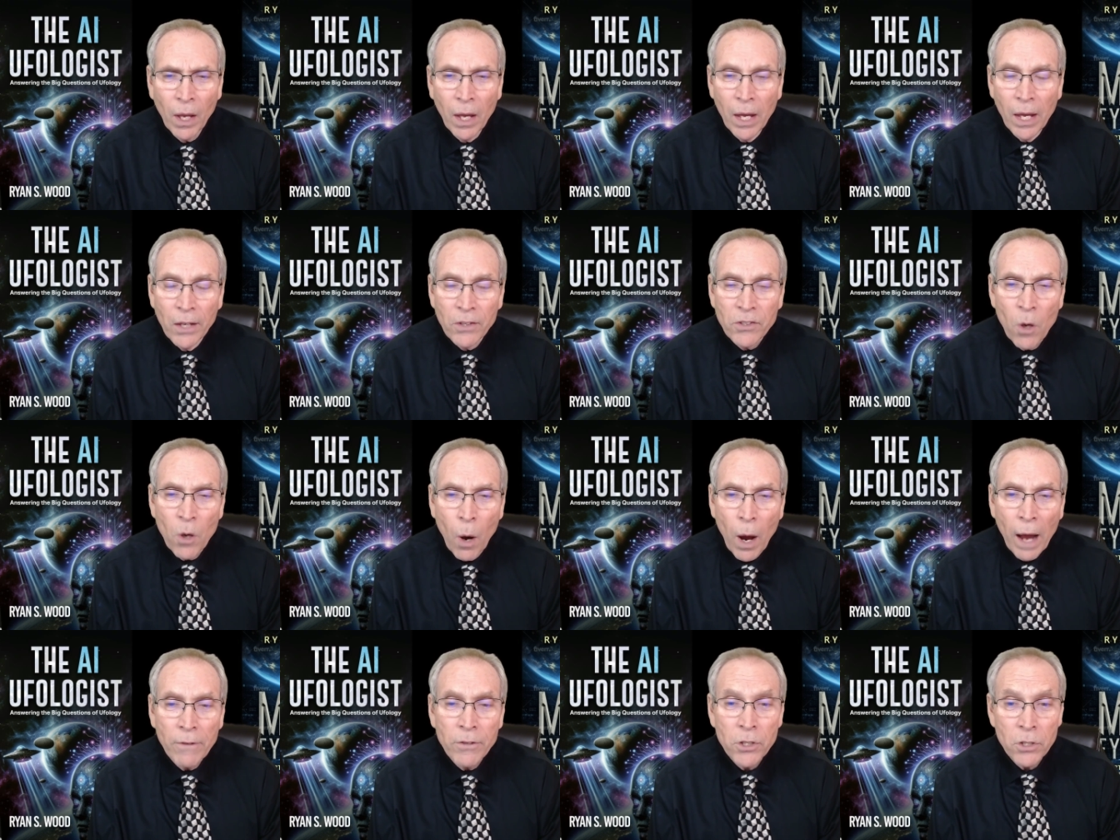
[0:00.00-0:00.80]
So
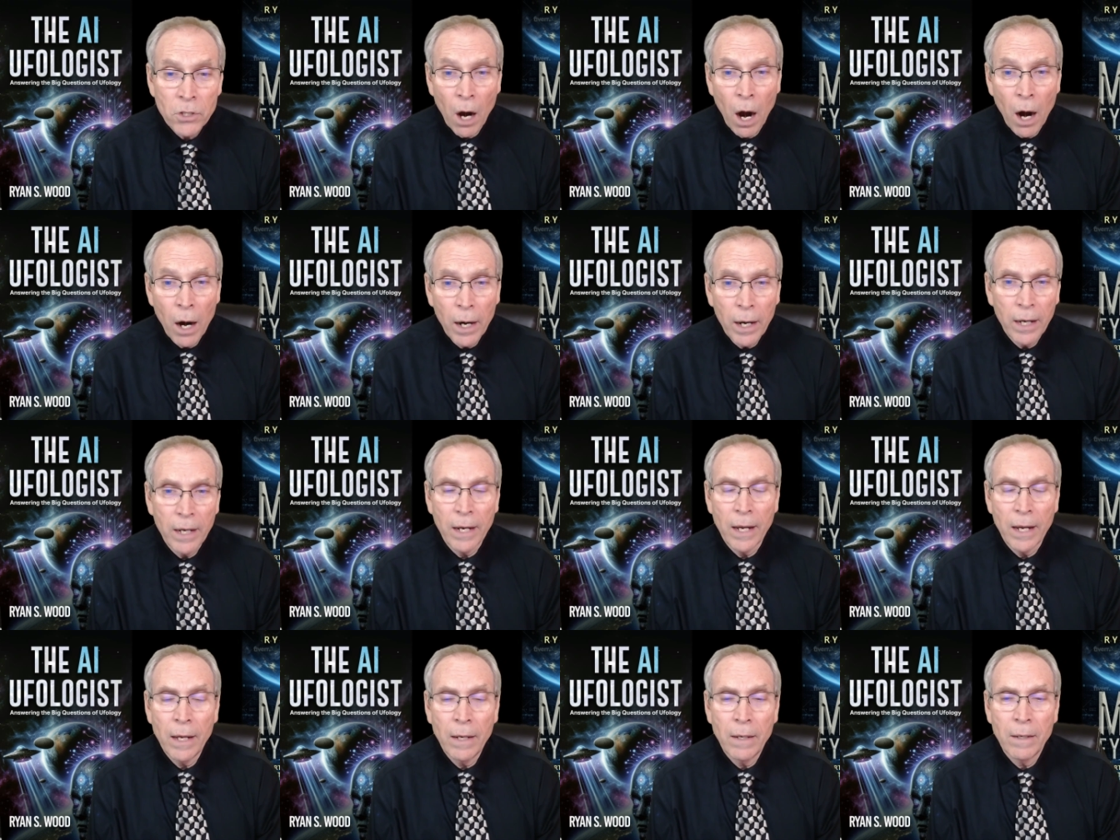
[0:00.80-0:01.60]
I've started
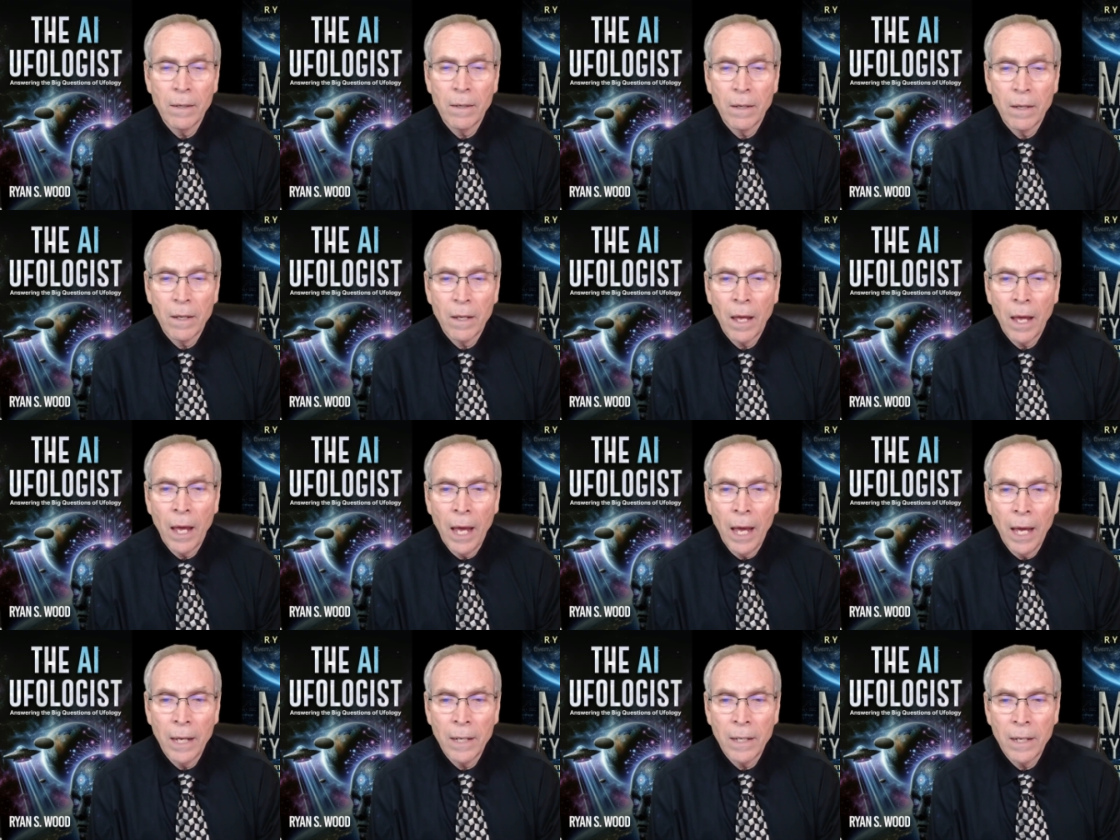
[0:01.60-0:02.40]
it,
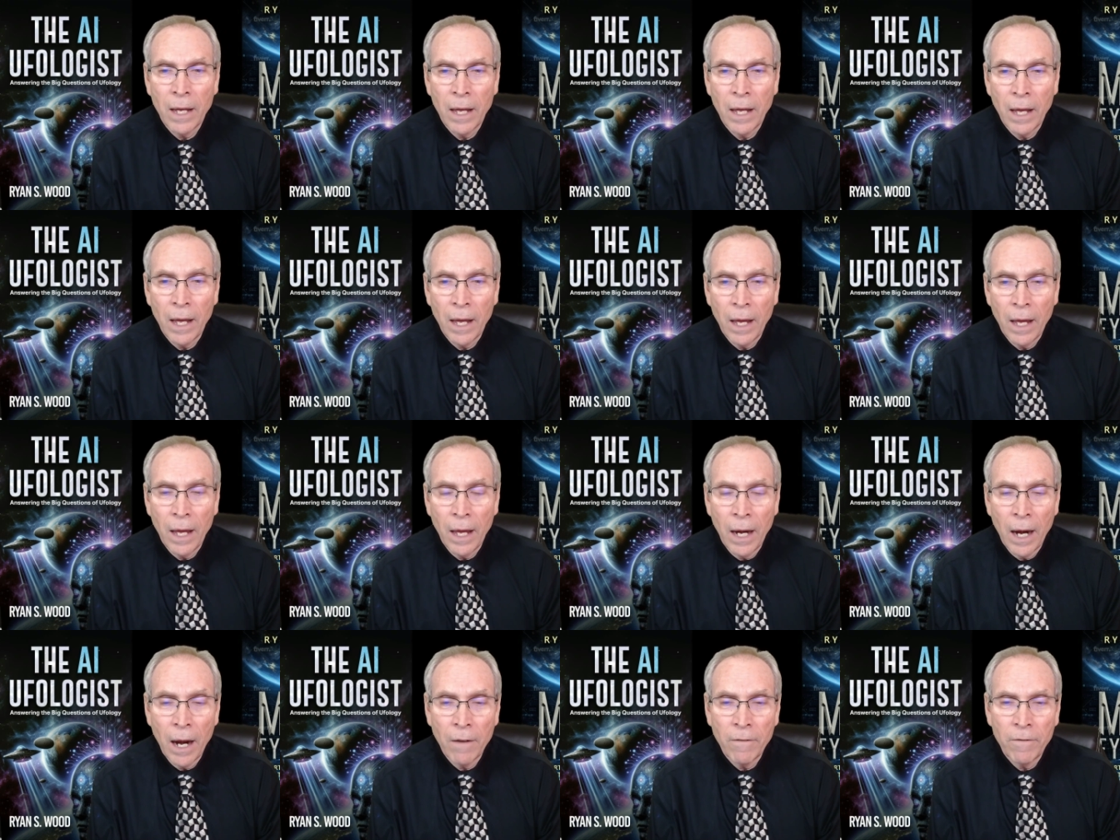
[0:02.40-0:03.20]
and
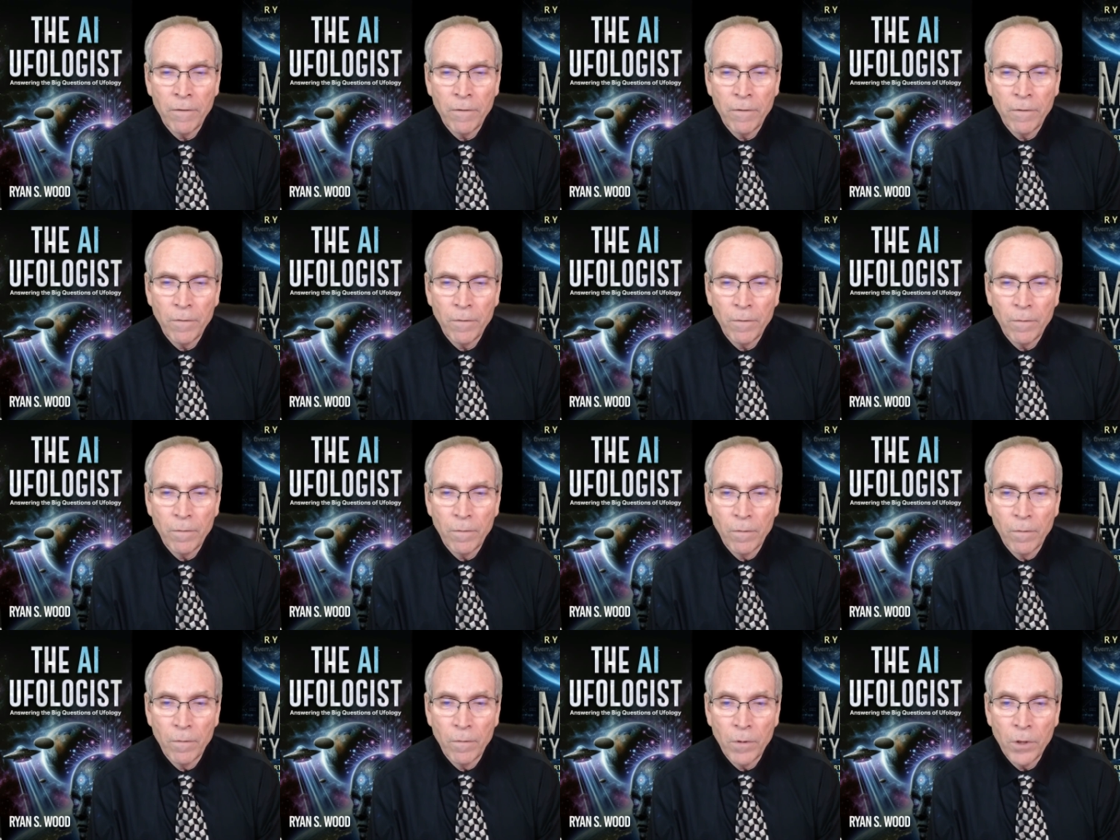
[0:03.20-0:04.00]
I've
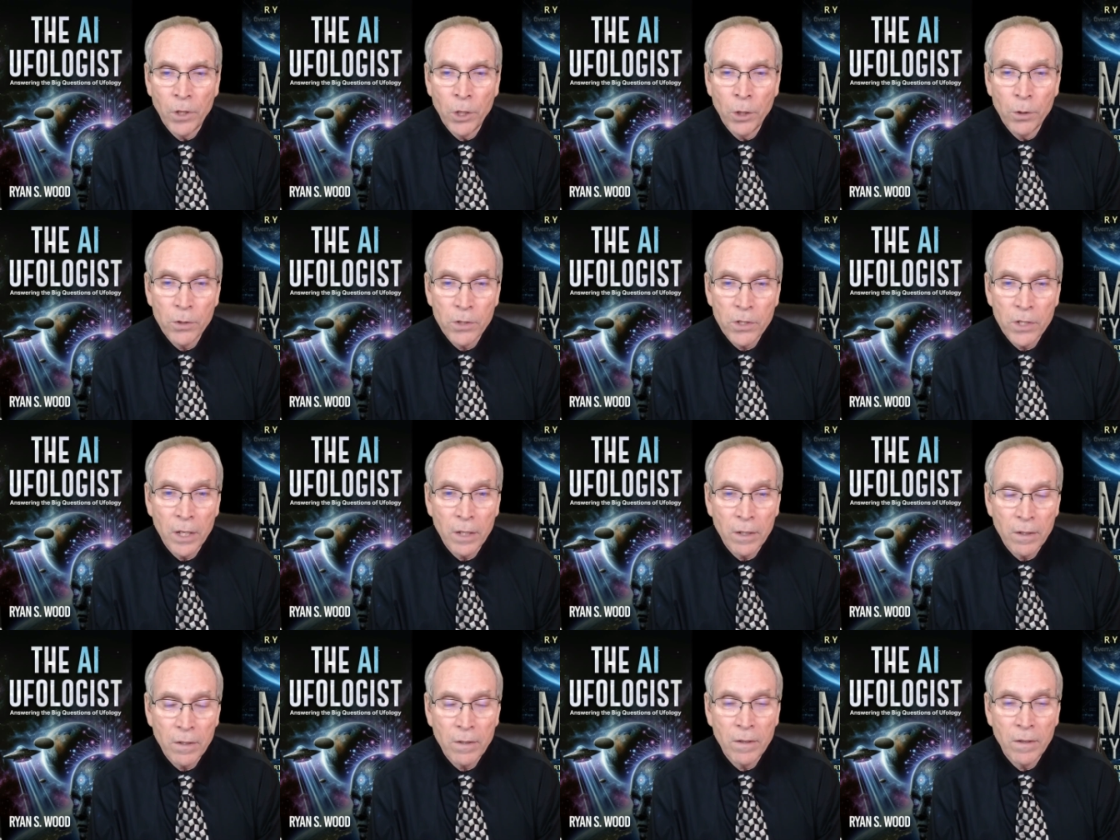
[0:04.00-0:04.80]
used it
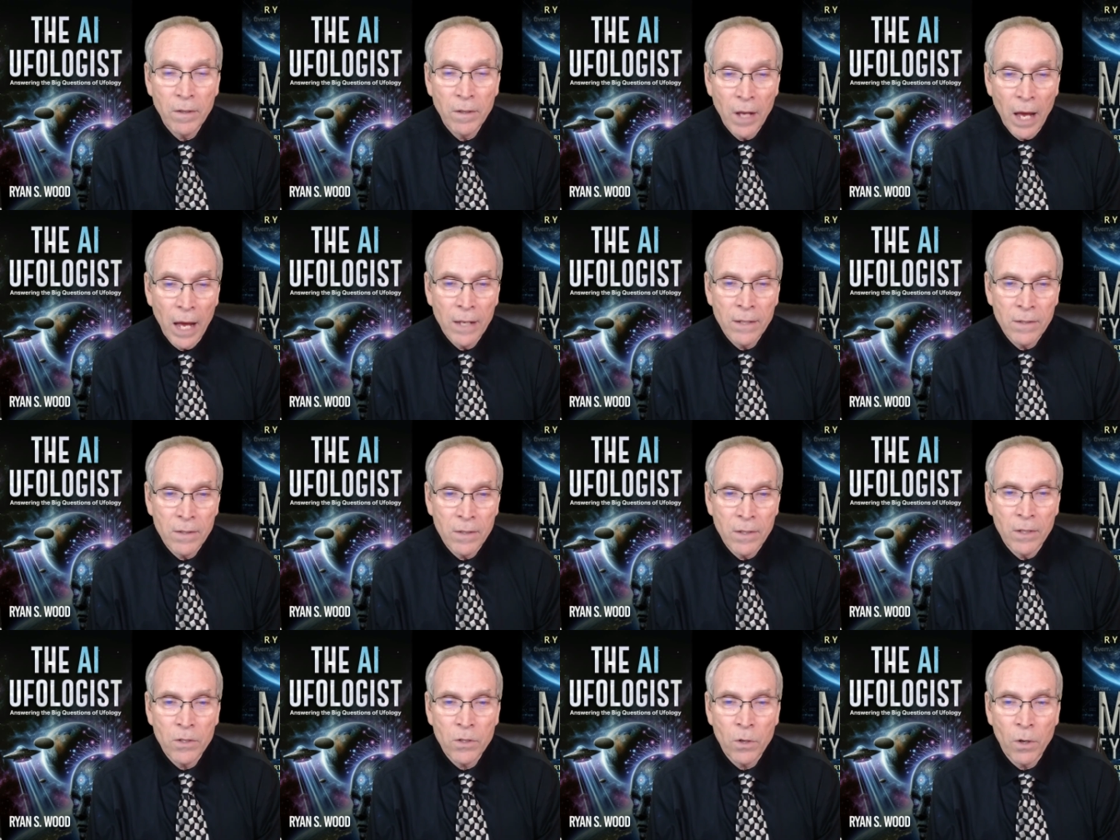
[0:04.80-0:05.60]
as
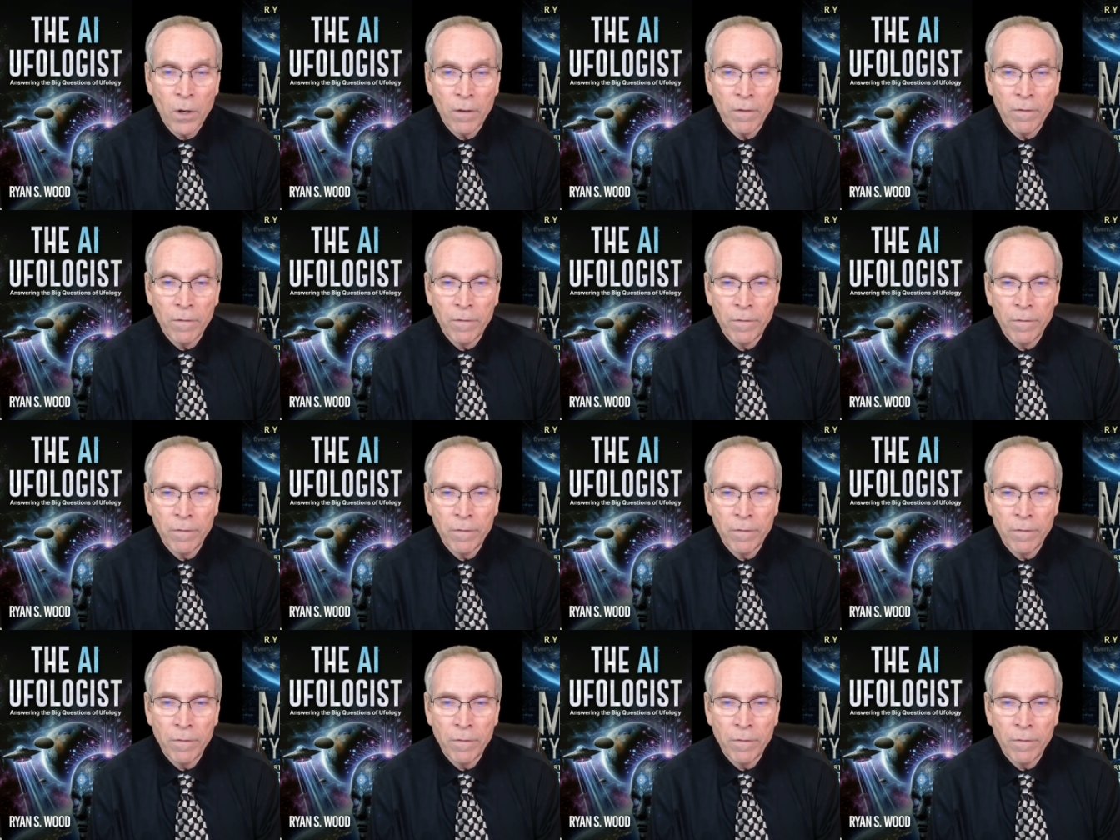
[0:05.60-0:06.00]
the sort of